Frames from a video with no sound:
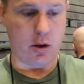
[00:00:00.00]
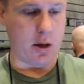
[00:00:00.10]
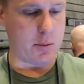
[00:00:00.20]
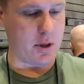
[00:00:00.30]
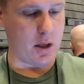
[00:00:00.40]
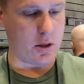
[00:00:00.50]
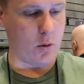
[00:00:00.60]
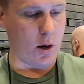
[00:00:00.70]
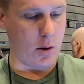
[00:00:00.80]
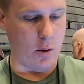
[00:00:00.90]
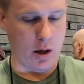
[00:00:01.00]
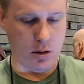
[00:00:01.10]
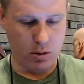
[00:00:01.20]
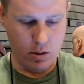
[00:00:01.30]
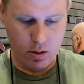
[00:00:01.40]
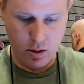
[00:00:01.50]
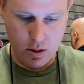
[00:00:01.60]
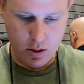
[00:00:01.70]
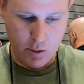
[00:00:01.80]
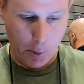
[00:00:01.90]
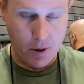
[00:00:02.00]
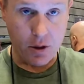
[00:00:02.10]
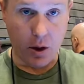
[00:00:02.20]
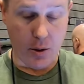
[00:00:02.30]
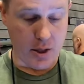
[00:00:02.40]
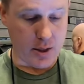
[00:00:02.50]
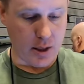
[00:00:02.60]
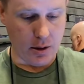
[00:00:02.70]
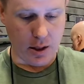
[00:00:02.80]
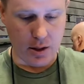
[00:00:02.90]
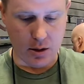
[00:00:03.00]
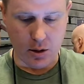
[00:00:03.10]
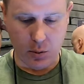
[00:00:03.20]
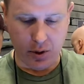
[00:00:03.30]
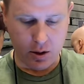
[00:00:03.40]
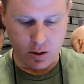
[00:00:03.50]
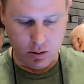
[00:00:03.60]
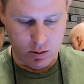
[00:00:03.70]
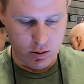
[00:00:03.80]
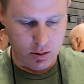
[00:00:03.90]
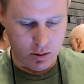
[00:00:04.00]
grips and is quite well. So this here is the new pistol.